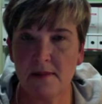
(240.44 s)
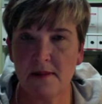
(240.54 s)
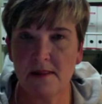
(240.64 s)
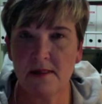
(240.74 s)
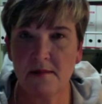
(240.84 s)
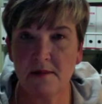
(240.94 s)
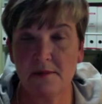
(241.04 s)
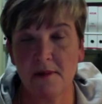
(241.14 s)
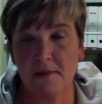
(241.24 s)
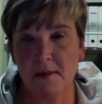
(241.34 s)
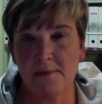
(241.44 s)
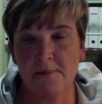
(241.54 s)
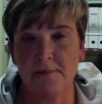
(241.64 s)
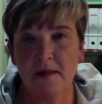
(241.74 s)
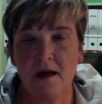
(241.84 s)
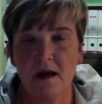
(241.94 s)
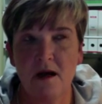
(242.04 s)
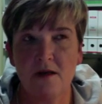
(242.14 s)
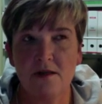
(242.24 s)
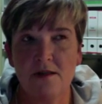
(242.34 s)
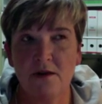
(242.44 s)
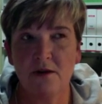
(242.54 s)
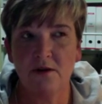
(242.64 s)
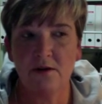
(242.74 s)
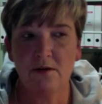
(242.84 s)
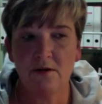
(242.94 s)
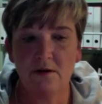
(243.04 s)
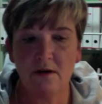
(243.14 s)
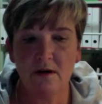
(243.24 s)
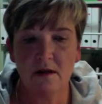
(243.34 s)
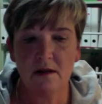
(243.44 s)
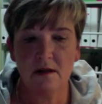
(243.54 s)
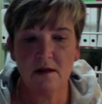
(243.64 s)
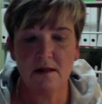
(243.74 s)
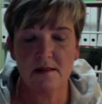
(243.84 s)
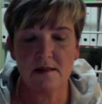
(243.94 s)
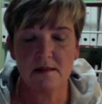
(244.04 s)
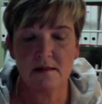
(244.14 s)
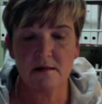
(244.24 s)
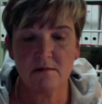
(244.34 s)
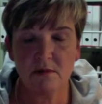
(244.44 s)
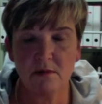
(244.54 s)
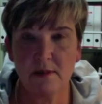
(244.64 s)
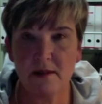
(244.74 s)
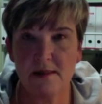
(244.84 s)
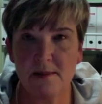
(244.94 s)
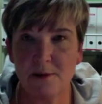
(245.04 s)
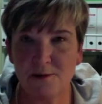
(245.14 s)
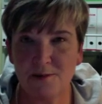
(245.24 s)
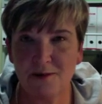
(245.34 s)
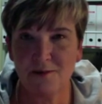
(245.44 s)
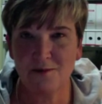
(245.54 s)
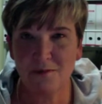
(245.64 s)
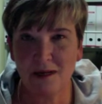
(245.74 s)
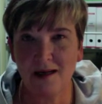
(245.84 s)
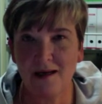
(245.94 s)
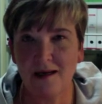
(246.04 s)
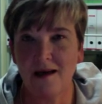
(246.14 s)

Mother's Day with my mum. So this will be a special one for me.